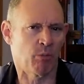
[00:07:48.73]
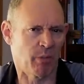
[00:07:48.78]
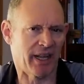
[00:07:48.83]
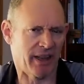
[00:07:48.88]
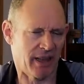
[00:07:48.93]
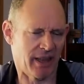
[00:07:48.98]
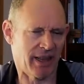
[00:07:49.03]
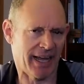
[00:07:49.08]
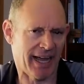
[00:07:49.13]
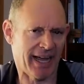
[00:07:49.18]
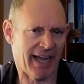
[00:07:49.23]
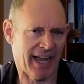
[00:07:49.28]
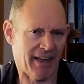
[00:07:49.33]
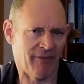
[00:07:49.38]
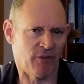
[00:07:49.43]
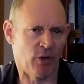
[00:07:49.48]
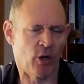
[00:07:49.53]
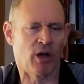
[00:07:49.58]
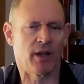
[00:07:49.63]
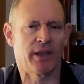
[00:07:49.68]
but they
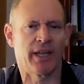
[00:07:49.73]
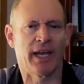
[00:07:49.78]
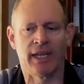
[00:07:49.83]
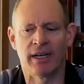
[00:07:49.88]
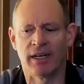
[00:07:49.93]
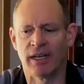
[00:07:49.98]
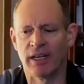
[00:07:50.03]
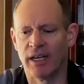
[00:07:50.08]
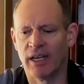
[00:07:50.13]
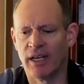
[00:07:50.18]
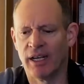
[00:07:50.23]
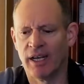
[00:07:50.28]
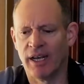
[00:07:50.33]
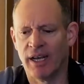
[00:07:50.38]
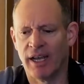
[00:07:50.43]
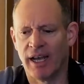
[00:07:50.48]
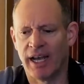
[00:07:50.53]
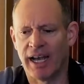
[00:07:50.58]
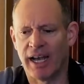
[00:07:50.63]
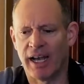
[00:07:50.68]
have got
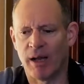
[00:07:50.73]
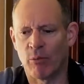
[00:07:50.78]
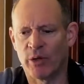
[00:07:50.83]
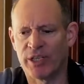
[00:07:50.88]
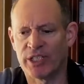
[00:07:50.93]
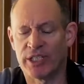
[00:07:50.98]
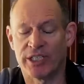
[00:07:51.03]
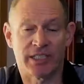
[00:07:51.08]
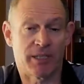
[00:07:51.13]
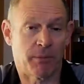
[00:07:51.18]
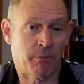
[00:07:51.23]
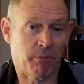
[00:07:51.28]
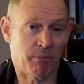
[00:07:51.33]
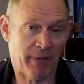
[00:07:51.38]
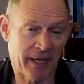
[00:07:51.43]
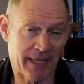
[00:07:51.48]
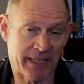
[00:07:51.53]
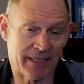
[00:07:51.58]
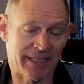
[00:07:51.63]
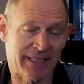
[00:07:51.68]
that, which is a
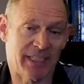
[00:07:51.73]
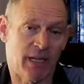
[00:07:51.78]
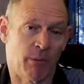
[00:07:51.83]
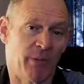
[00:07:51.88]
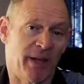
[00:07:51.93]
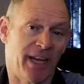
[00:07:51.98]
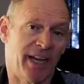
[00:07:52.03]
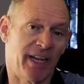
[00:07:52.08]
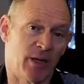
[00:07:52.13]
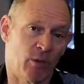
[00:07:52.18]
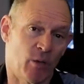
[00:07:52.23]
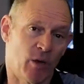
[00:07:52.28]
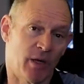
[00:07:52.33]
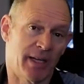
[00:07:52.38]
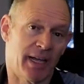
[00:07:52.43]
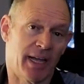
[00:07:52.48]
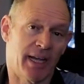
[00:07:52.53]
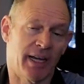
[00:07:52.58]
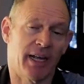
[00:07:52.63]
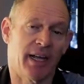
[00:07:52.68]
pittance compared to what
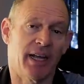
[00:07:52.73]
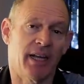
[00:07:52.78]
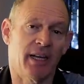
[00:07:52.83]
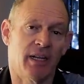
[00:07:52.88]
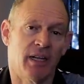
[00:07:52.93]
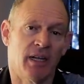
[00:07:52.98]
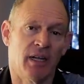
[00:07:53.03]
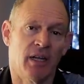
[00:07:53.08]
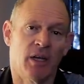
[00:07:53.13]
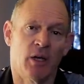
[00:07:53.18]
they need.